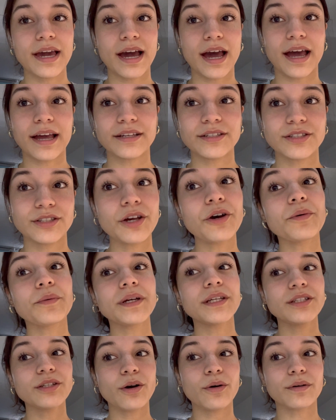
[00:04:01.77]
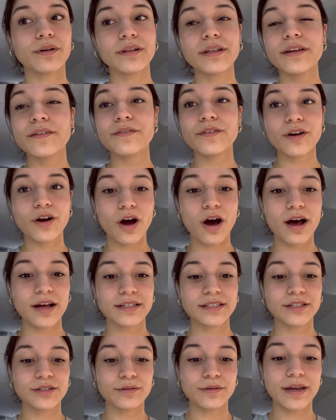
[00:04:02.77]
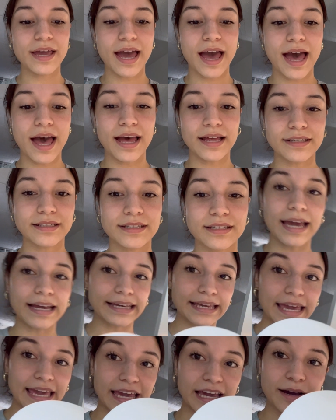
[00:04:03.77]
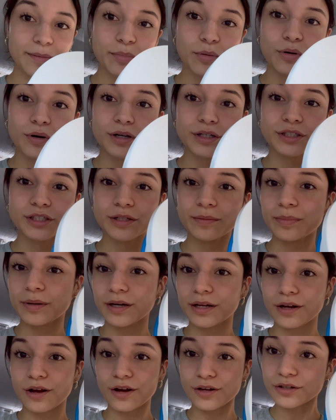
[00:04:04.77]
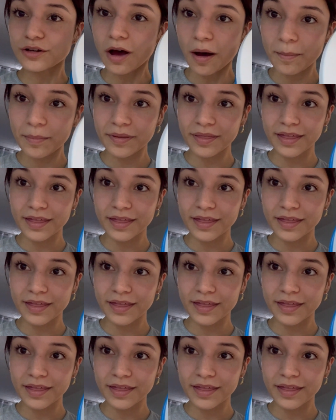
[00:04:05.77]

Guys, so we totally forgot to get a cake board to put on top of